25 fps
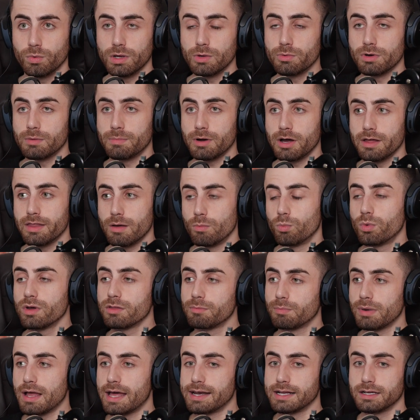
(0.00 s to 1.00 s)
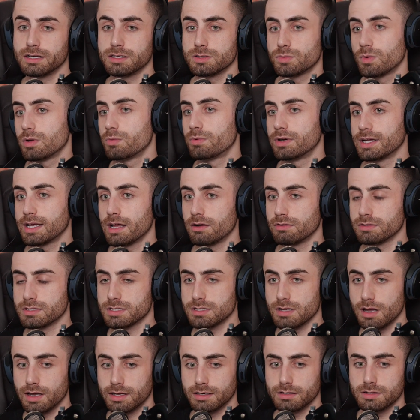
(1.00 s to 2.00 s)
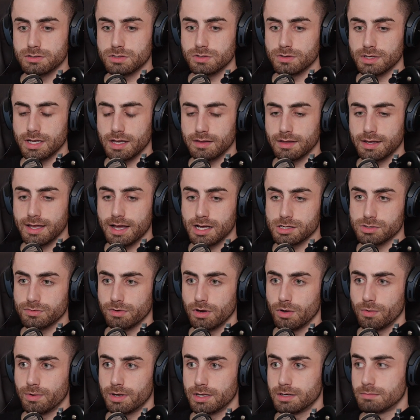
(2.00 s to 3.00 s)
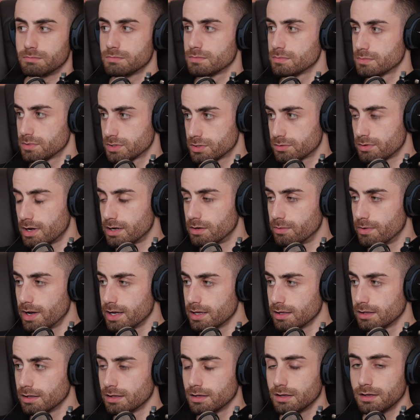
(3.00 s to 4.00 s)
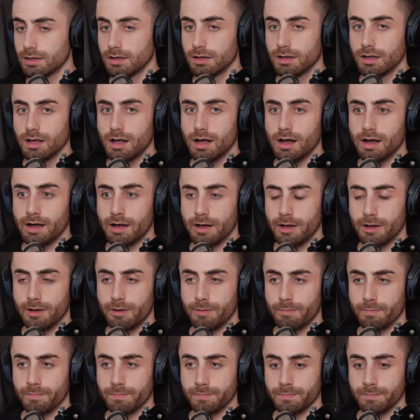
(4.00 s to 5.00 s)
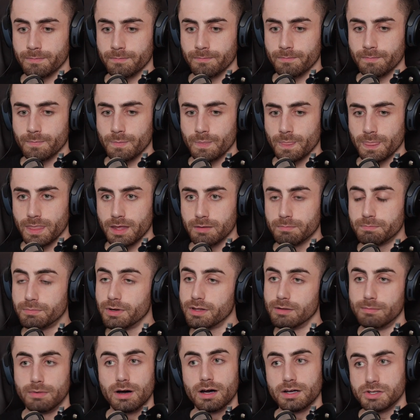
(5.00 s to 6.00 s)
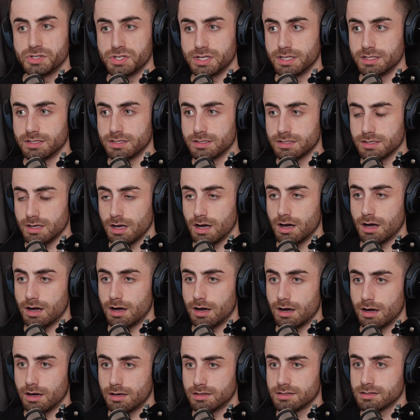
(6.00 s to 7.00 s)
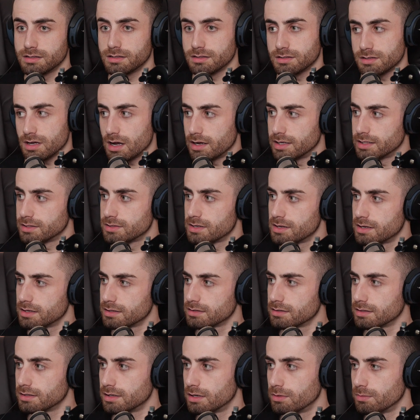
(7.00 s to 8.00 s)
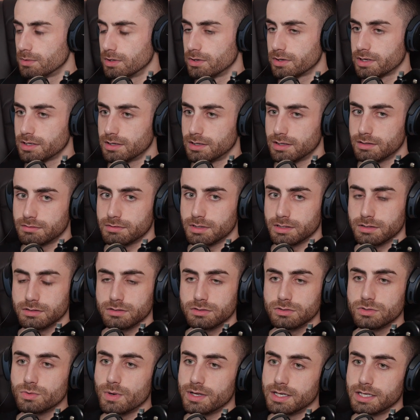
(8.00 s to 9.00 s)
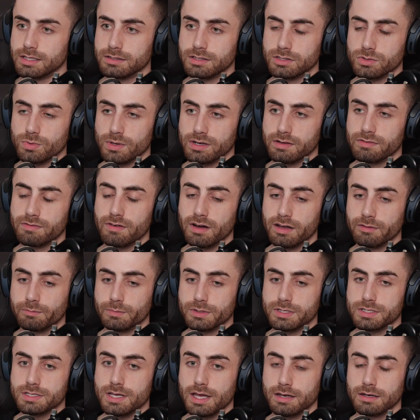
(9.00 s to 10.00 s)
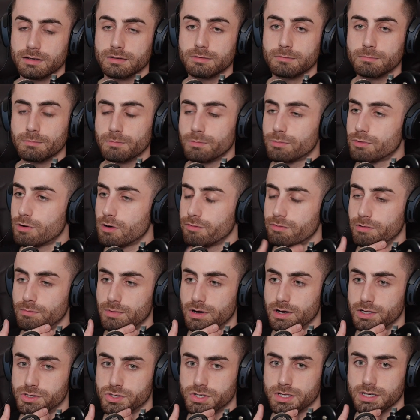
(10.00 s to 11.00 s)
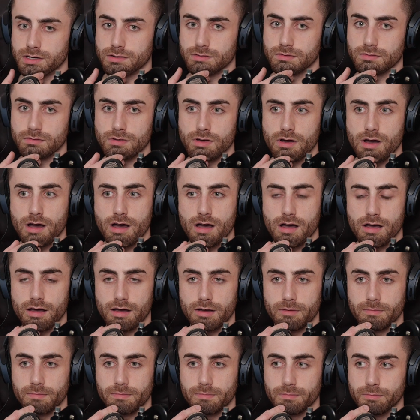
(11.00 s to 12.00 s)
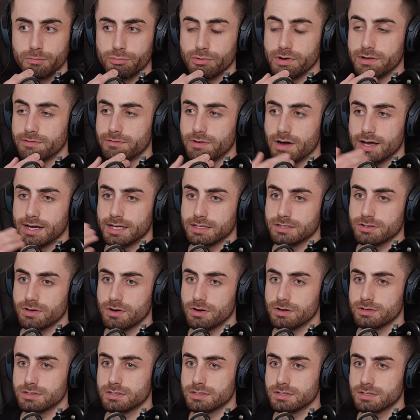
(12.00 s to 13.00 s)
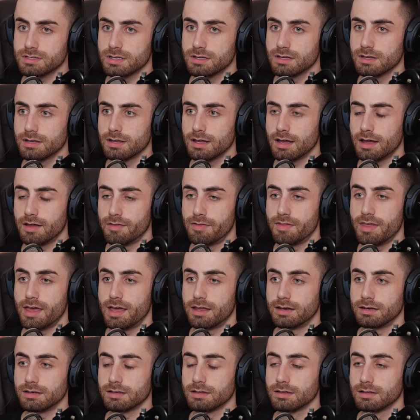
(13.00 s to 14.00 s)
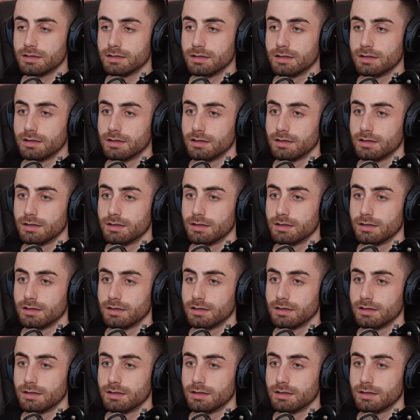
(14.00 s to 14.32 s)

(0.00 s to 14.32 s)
We want to buy them with planning because we want to get on site and sort of get the cash flow in straight away. But the margins are tighter. We're looking at the 20 to 25% profit margin, pre-finance costs. And then